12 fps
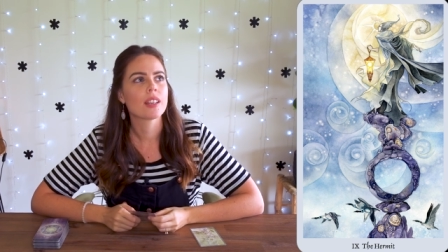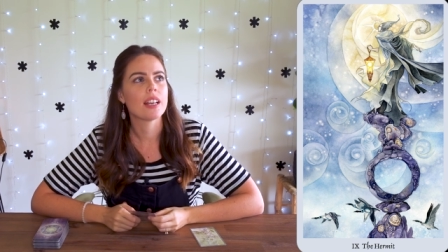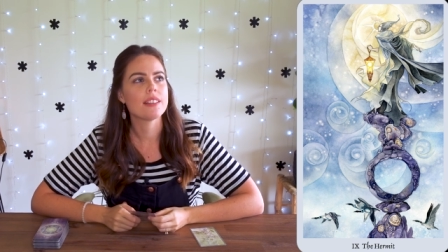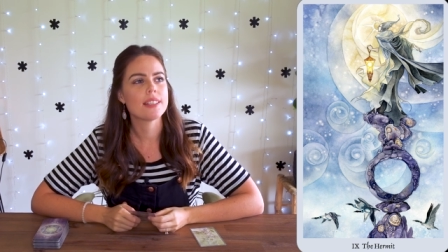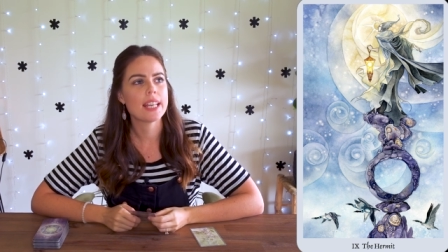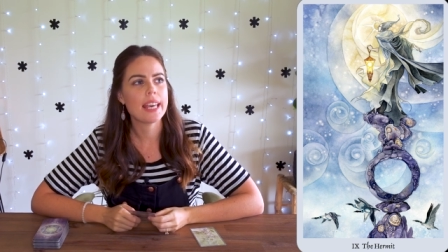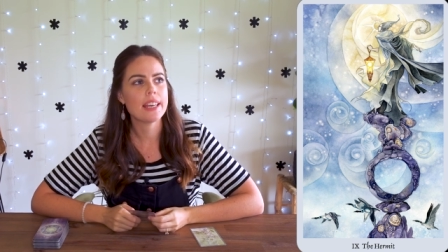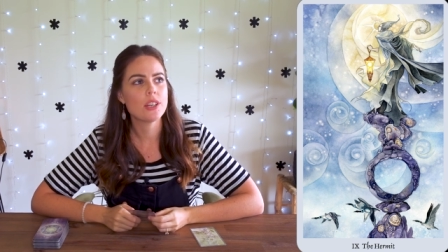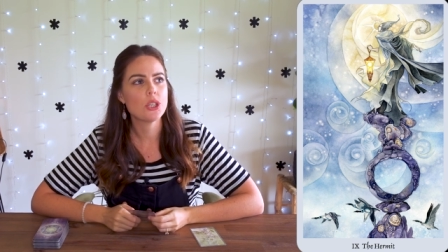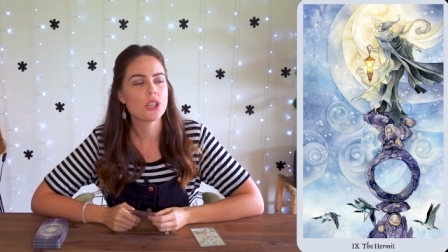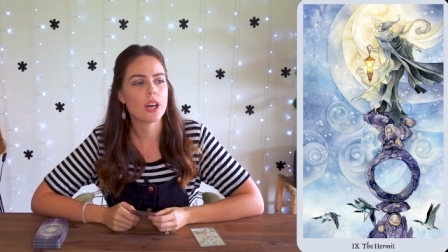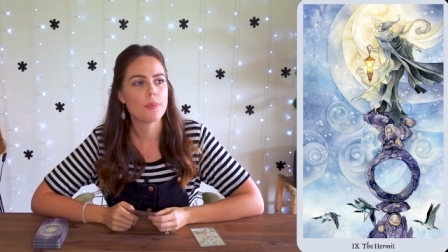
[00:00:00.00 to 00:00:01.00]
is
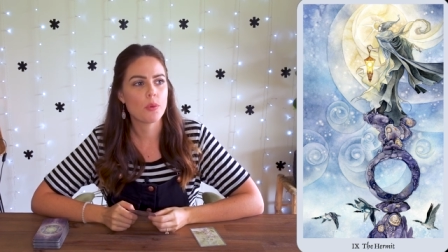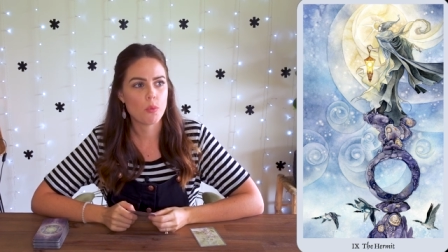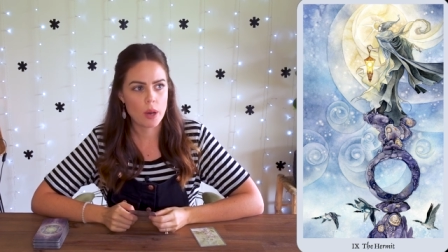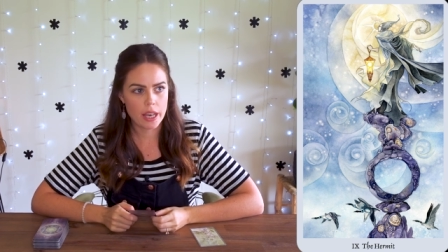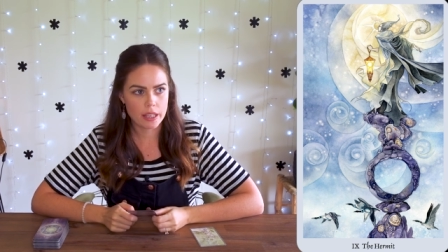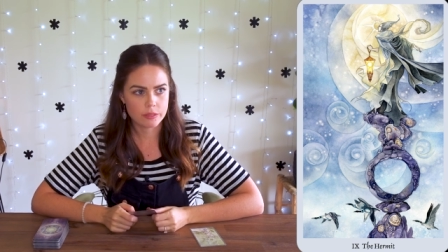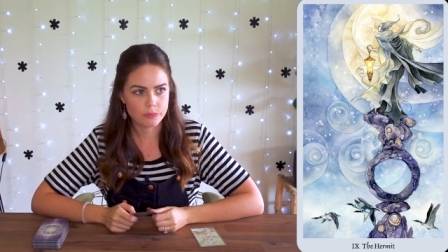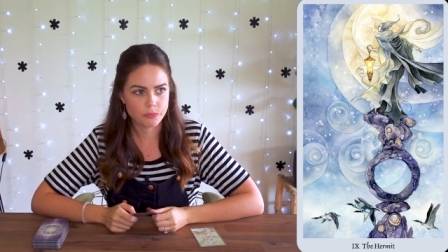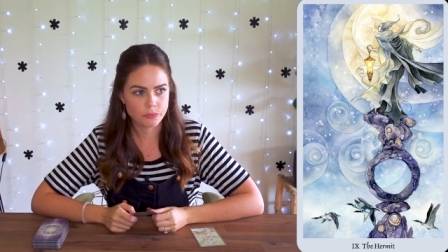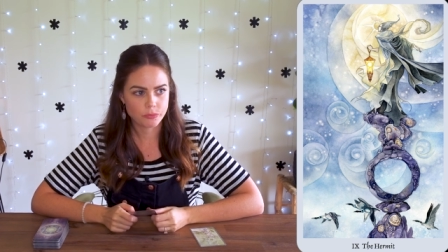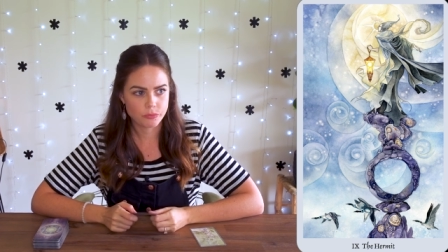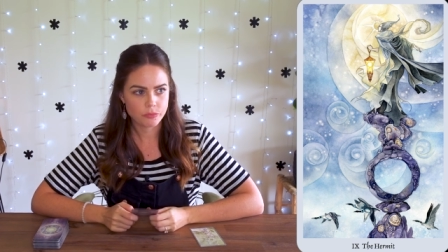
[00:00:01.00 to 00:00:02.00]
taking time away.
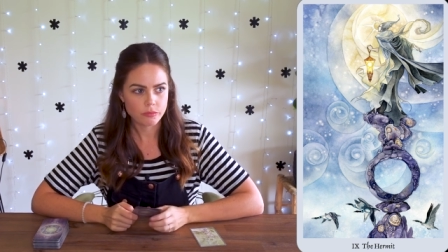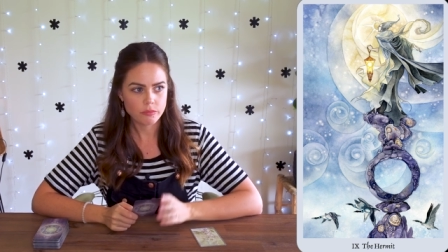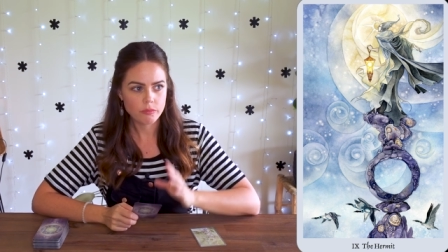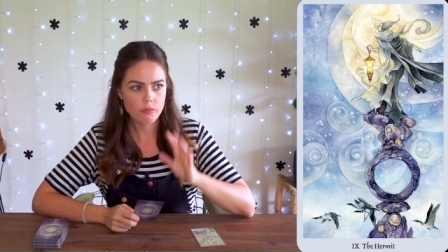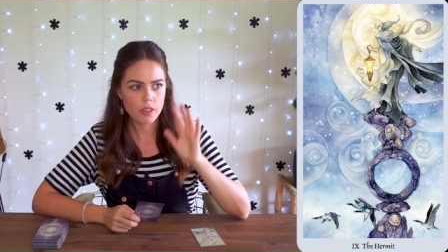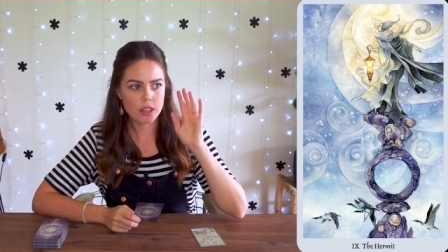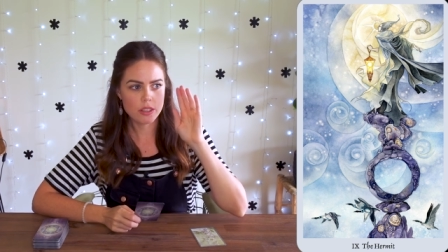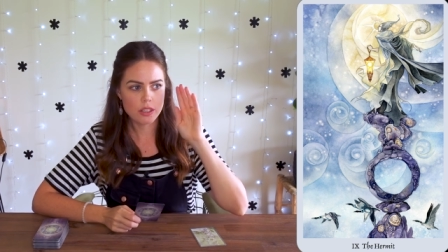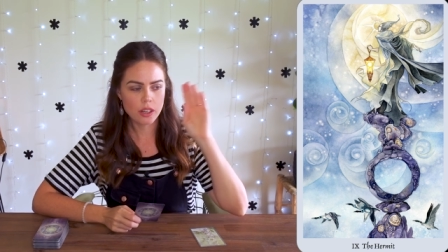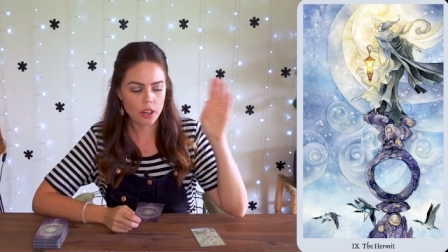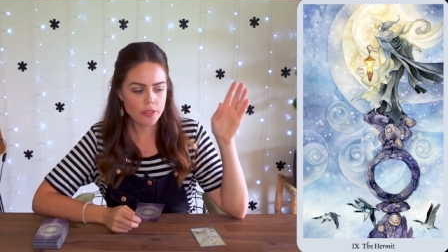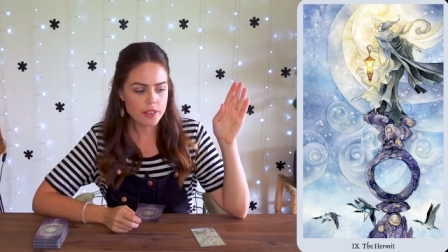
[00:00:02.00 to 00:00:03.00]

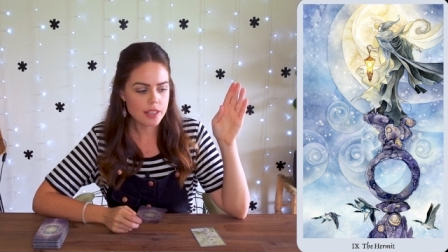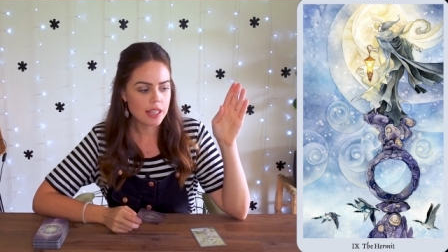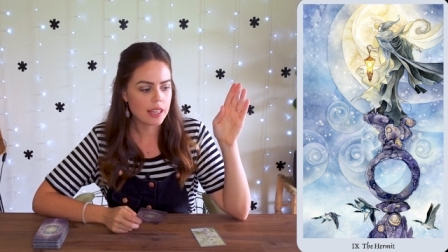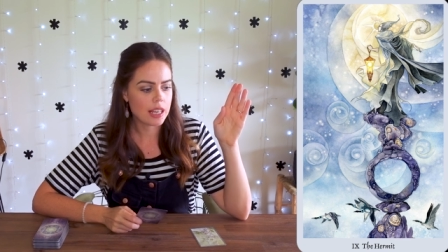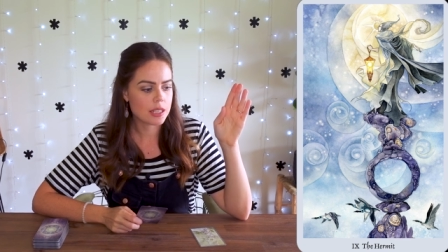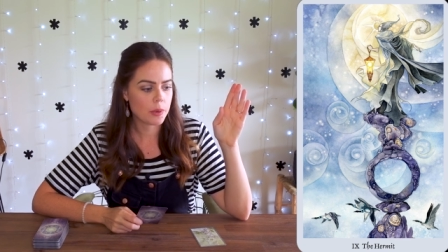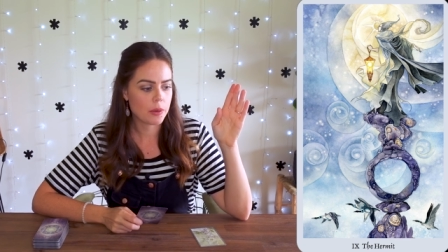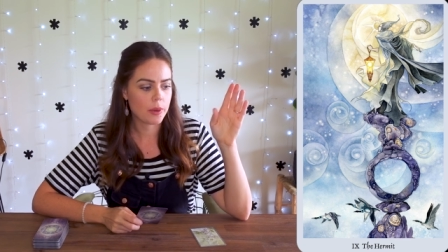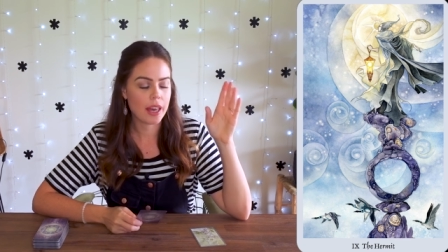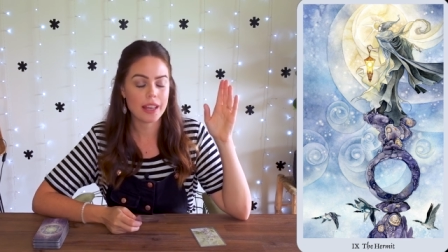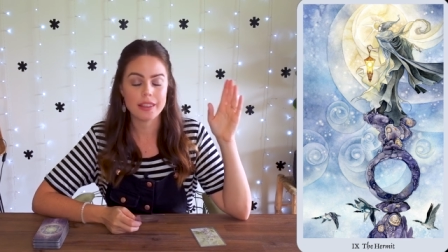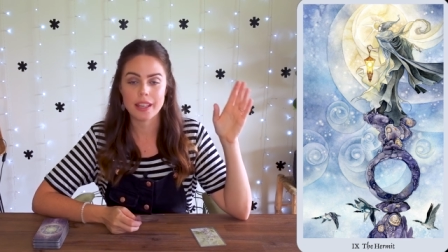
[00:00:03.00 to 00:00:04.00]
So obviously last week
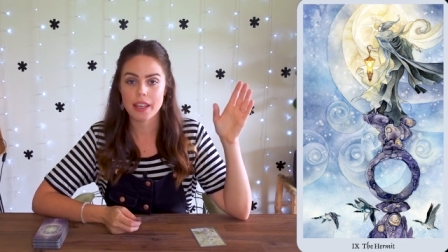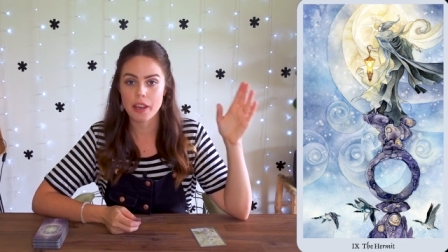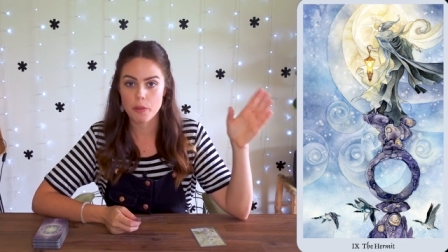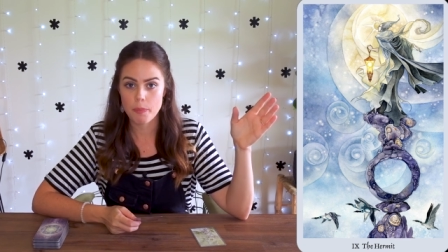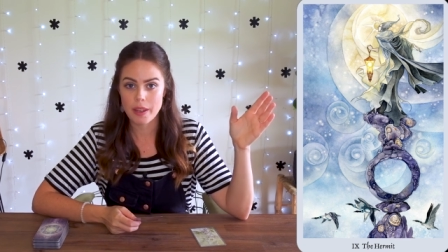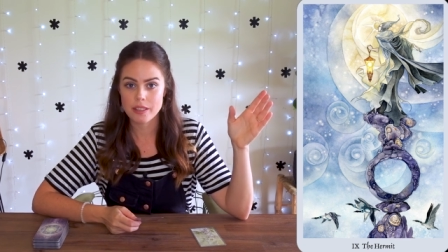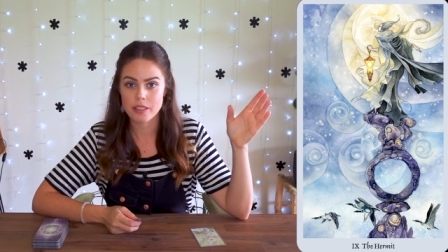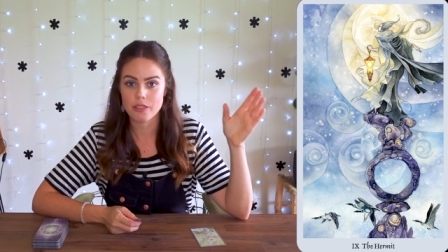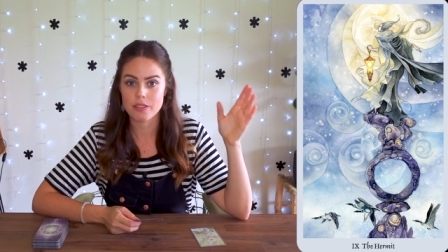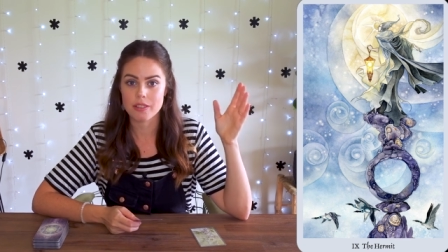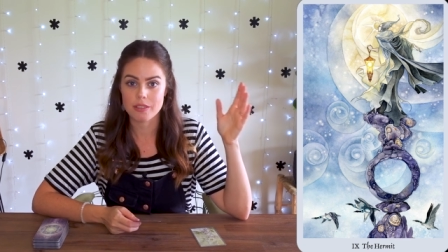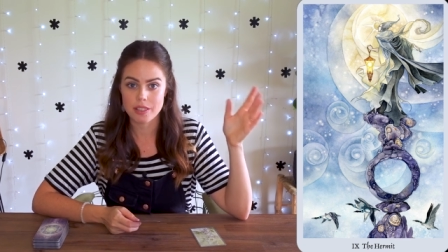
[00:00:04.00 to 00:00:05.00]
we had the King of
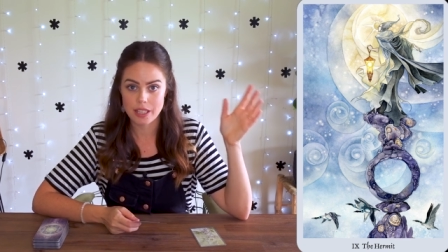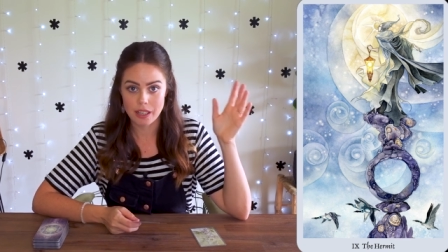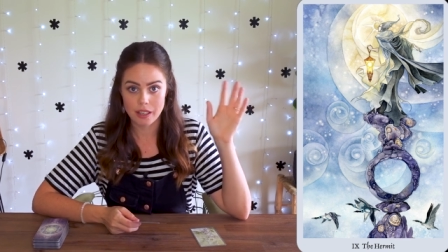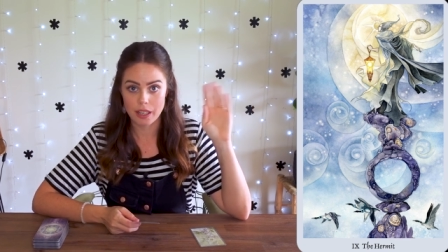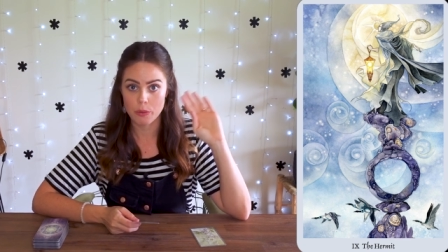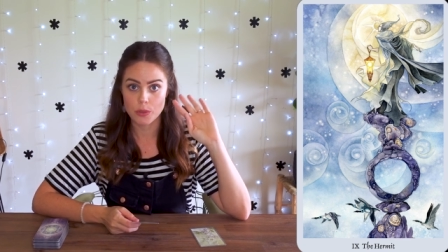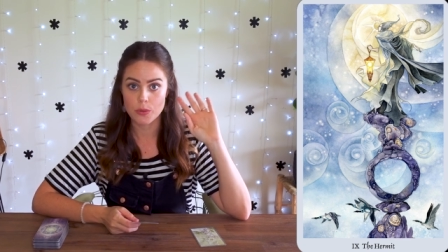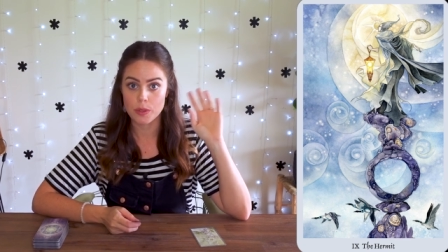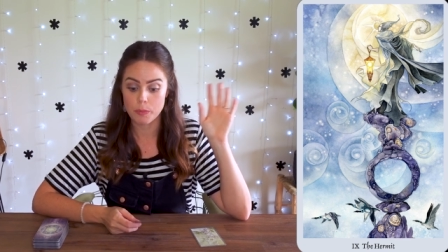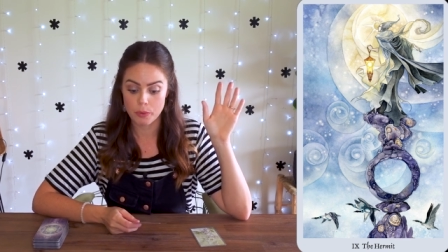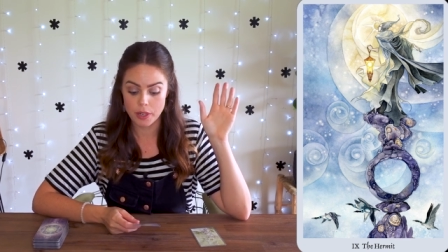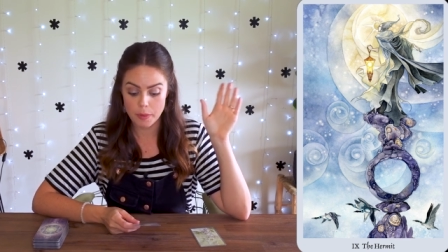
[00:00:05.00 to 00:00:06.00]
Pentacles on Saturday, which was
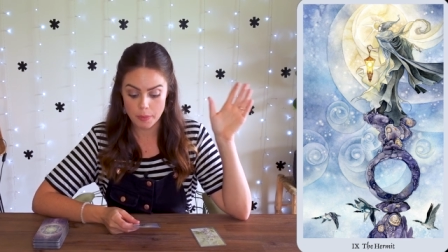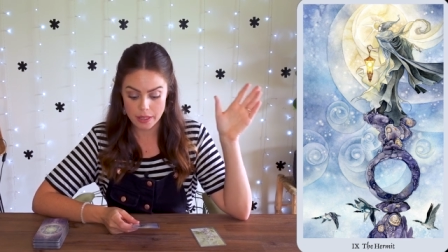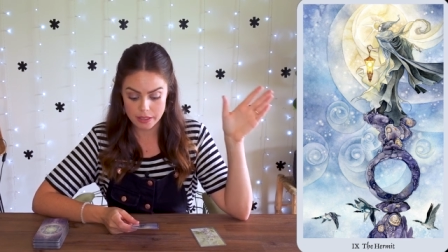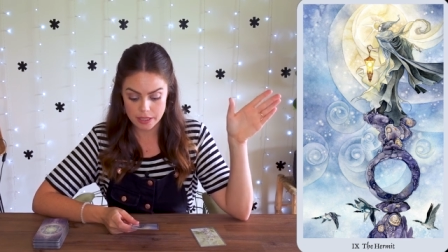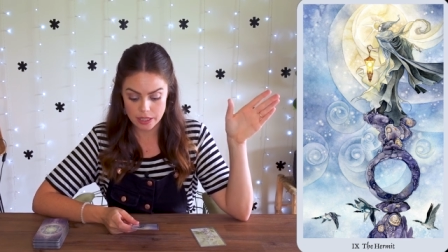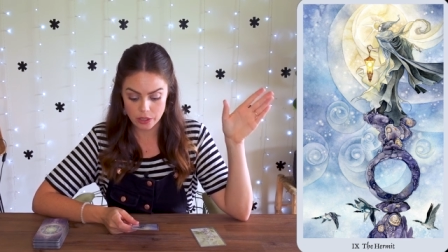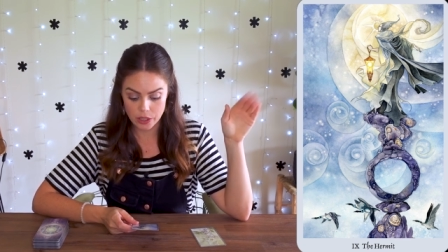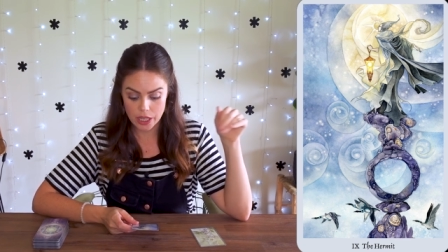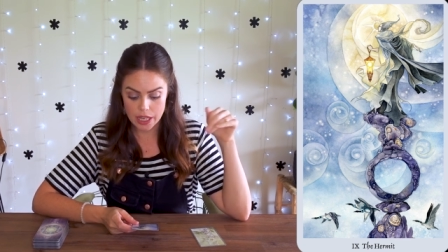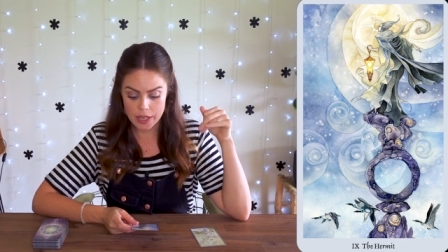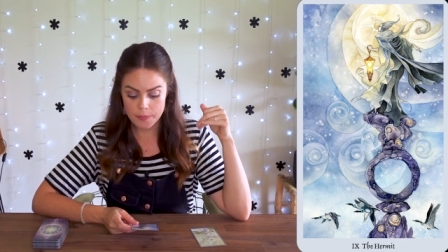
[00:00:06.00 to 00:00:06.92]
a pretty big deal.